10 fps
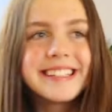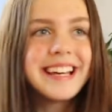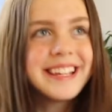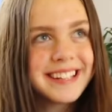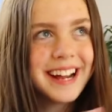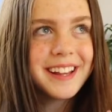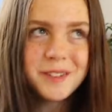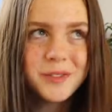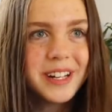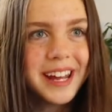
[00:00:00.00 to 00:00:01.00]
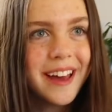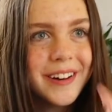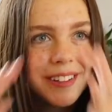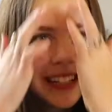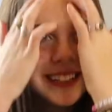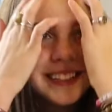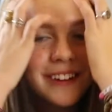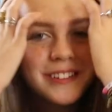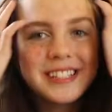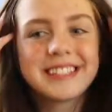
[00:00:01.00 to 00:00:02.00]
and this, and I love your videos. And
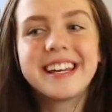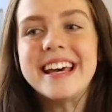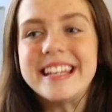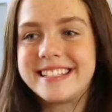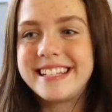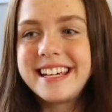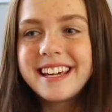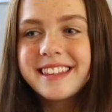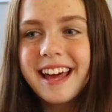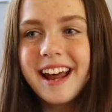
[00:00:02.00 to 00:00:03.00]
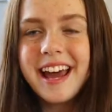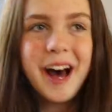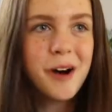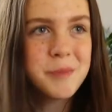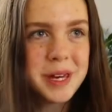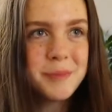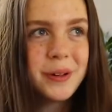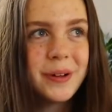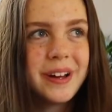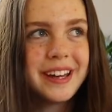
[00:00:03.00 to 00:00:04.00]
so just seeing that I help
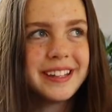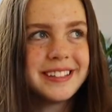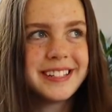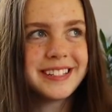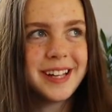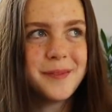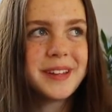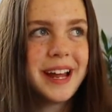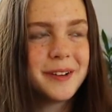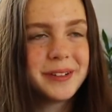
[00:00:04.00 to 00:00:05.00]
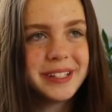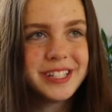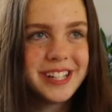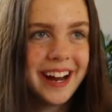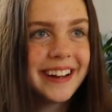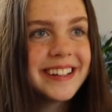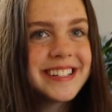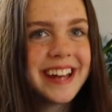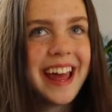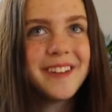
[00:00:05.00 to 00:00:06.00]
people is just something that I really
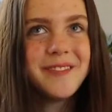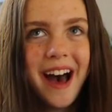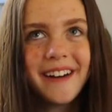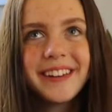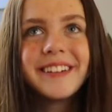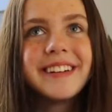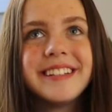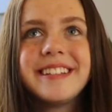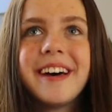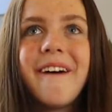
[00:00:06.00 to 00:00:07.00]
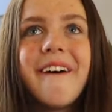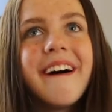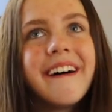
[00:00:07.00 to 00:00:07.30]
cherish and value, and so